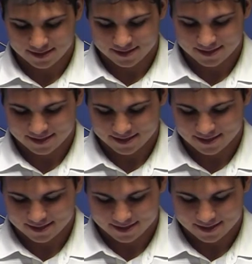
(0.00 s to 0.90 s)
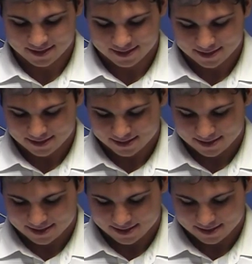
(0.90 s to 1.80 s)

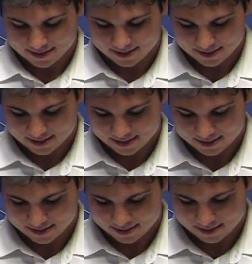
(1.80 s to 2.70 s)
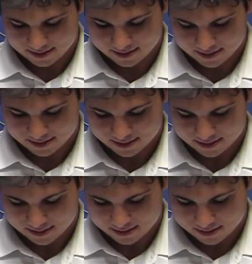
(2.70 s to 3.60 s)

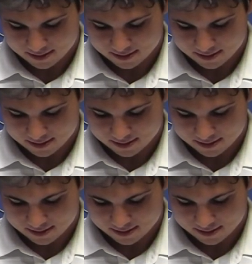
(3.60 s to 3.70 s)
[no speech]